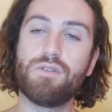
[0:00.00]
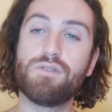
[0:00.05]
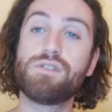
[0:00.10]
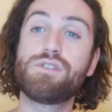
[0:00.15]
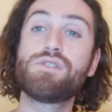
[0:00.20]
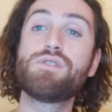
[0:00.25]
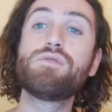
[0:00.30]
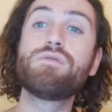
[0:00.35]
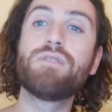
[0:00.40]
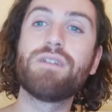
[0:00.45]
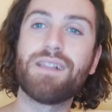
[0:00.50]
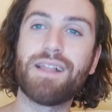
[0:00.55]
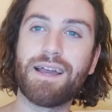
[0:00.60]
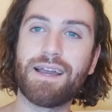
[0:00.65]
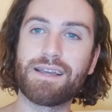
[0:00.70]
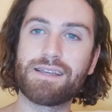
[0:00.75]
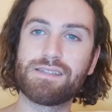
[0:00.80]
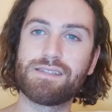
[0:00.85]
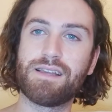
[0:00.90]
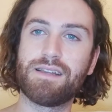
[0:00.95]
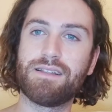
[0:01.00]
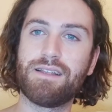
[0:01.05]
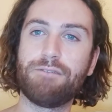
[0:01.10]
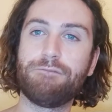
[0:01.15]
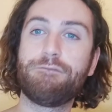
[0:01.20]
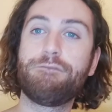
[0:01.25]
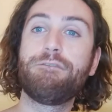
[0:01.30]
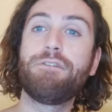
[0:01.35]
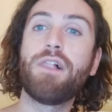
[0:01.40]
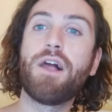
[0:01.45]
too relaxed
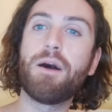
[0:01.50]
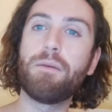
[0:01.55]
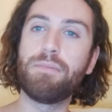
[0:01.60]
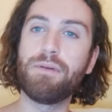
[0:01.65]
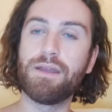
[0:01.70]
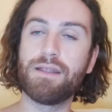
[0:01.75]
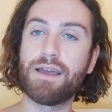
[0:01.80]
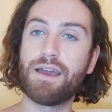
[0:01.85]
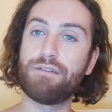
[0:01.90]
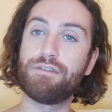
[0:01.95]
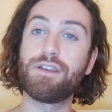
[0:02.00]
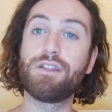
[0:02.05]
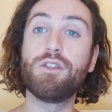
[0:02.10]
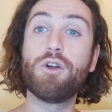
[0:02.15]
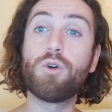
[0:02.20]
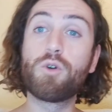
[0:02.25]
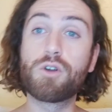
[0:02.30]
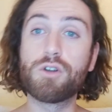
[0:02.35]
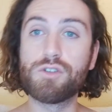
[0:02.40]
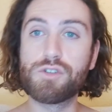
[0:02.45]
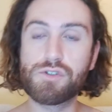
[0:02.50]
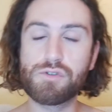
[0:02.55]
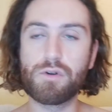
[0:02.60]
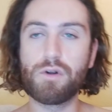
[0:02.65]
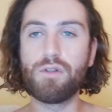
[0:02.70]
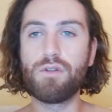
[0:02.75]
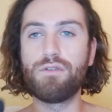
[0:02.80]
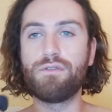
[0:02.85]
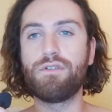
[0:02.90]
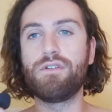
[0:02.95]
and floppy and having no
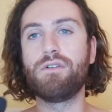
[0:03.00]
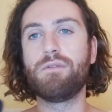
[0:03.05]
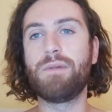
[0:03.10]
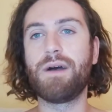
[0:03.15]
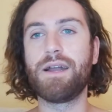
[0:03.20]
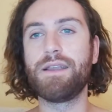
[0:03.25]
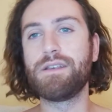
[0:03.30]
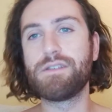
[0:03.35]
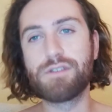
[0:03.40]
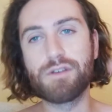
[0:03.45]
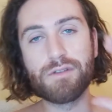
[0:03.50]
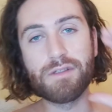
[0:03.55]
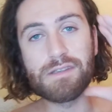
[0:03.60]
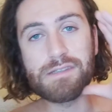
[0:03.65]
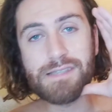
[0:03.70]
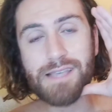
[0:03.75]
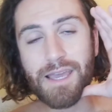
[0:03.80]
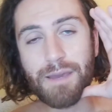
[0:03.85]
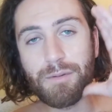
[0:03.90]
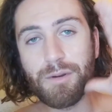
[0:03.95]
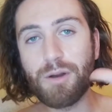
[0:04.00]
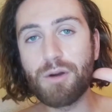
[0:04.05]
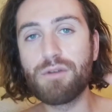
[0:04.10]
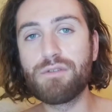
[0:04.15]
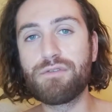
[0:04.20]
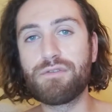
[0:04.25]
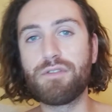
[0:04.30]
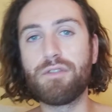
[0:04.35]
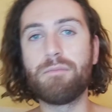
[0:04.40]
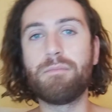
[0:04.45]
control over your body. So the same
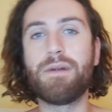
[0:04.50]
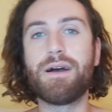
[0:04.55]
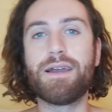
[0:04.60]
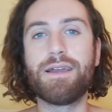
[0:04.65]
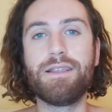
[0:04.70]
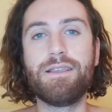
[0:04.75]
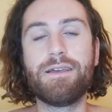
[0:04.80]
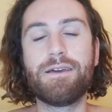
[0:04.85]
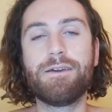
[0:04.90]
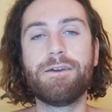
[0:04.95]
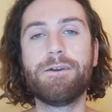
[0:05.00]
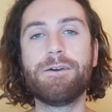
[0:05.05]
goes for the mind.